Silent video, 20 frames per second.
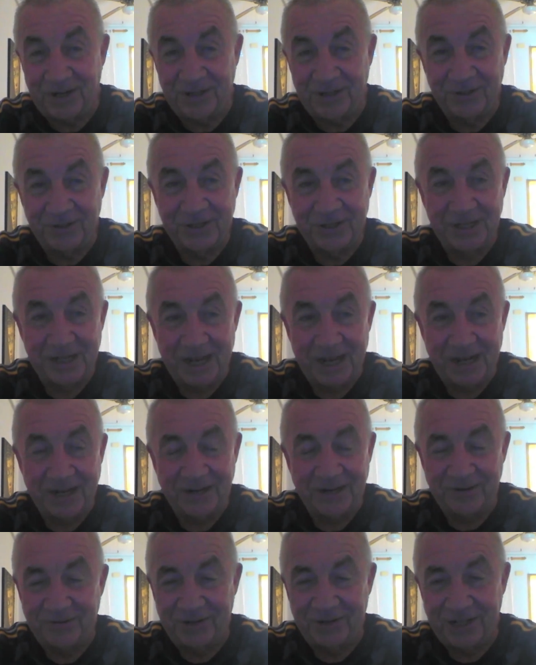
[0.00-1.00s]
like looking at
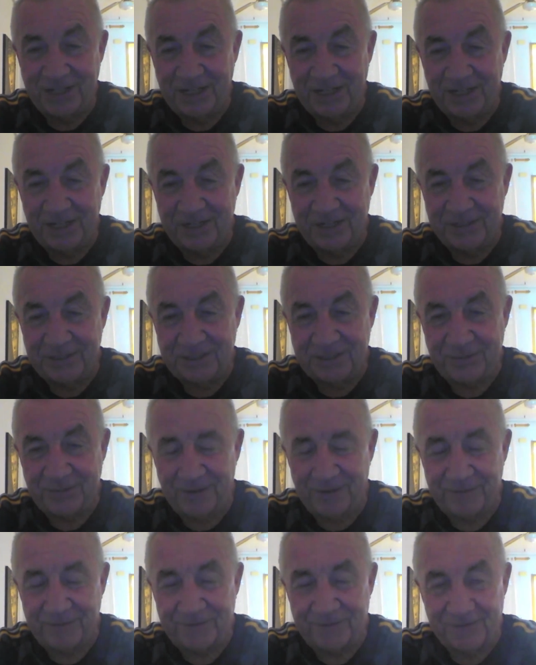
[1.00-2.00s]
it and reading it because it's
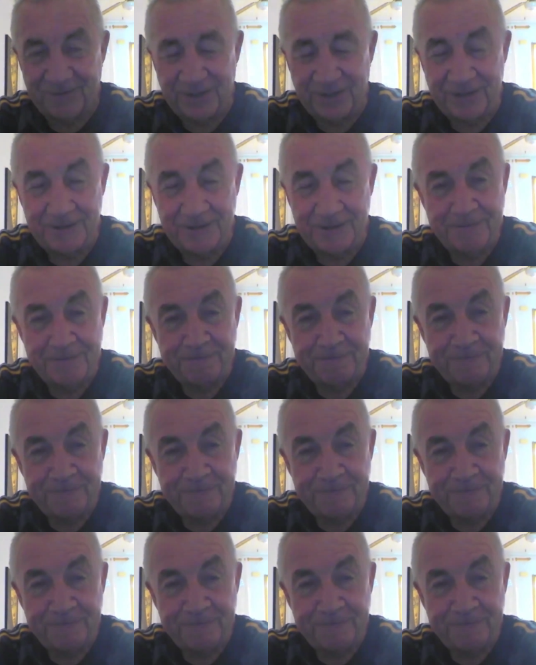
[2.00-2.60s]
quite funny.